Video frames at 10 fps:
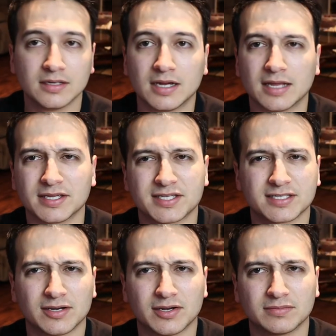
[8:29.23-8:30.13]
At least that's
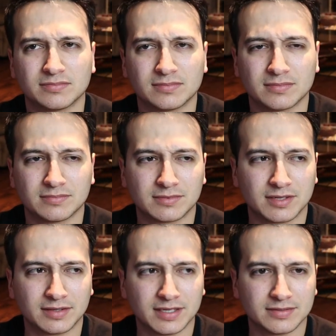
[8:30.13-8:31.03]
how I
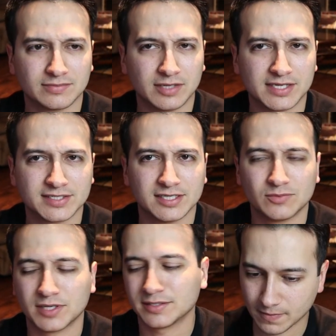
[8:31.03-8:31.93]
think that last scene
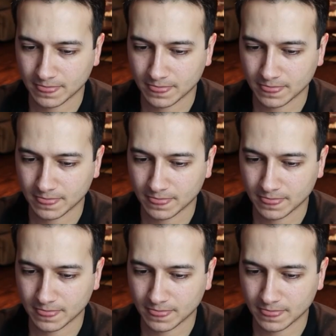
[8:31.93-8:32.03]
went.